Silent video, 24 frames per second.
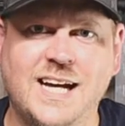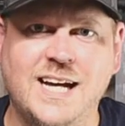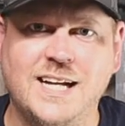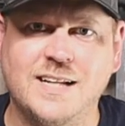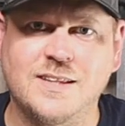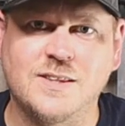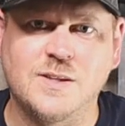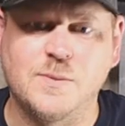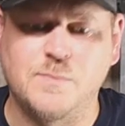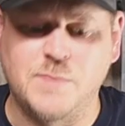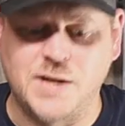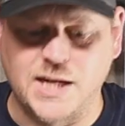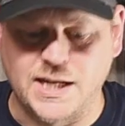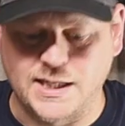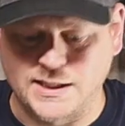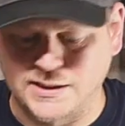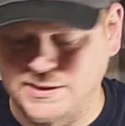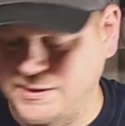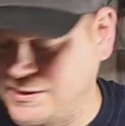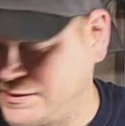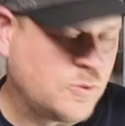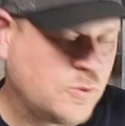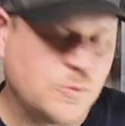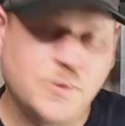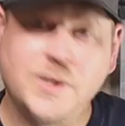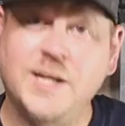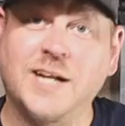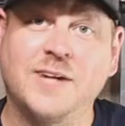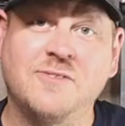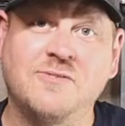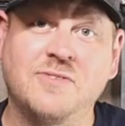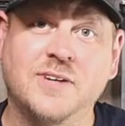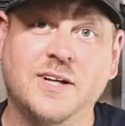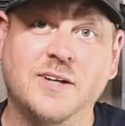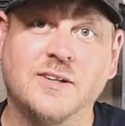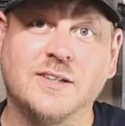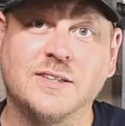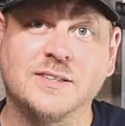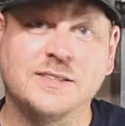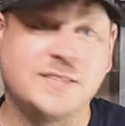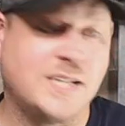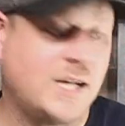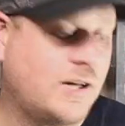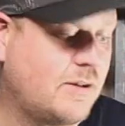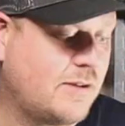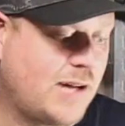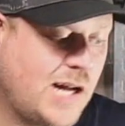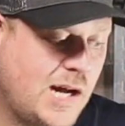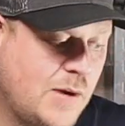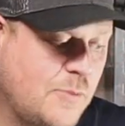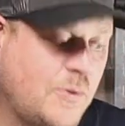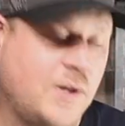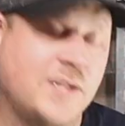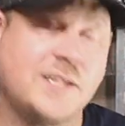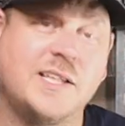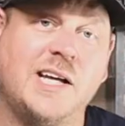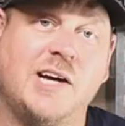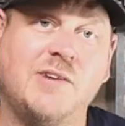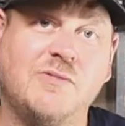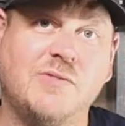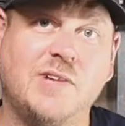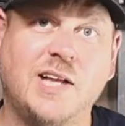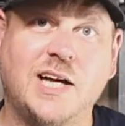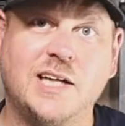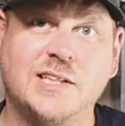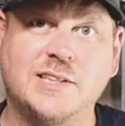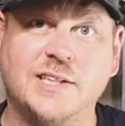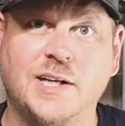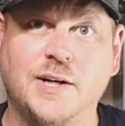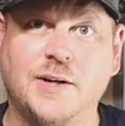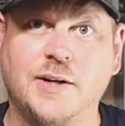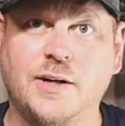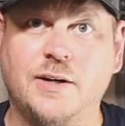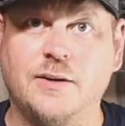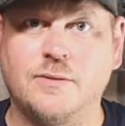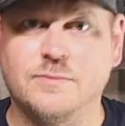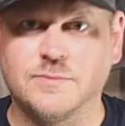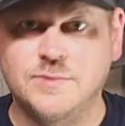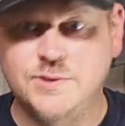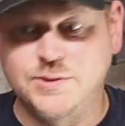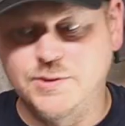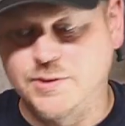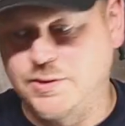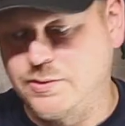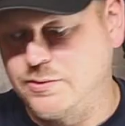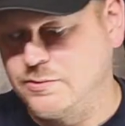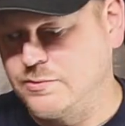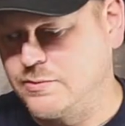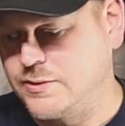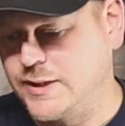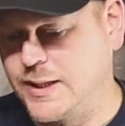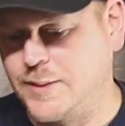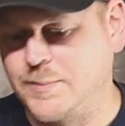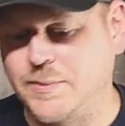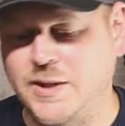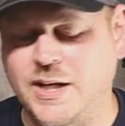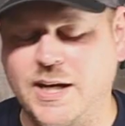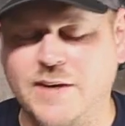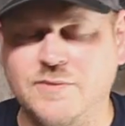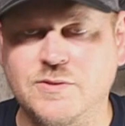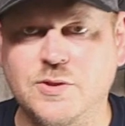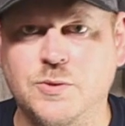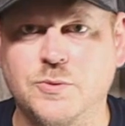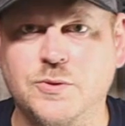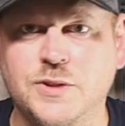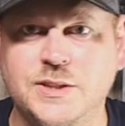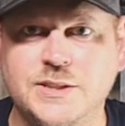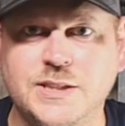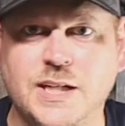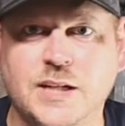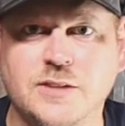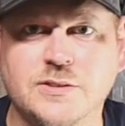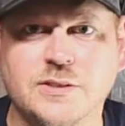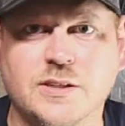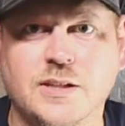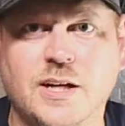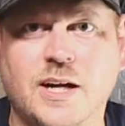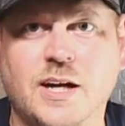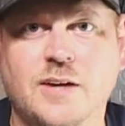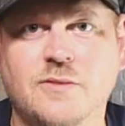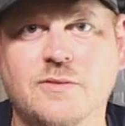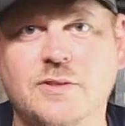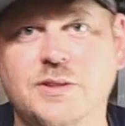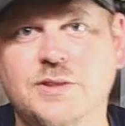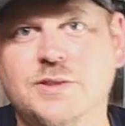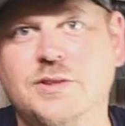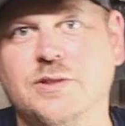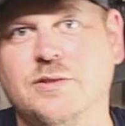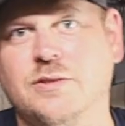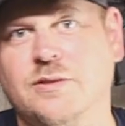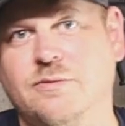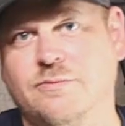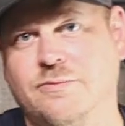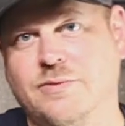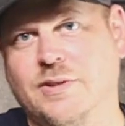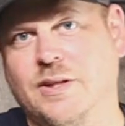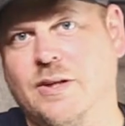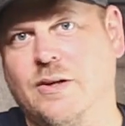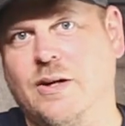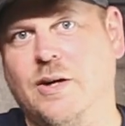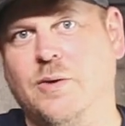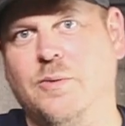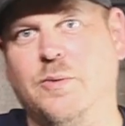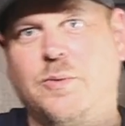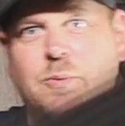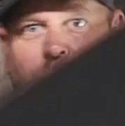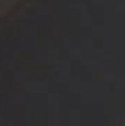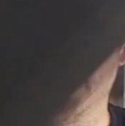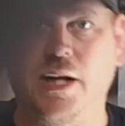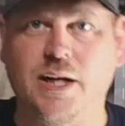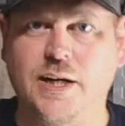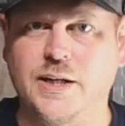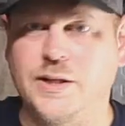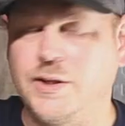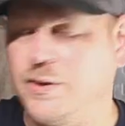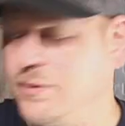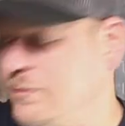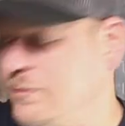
not in the box. We got to figure this out. I want that flash hider, so I'm going to have to reach out to Novritsch and figure out what we got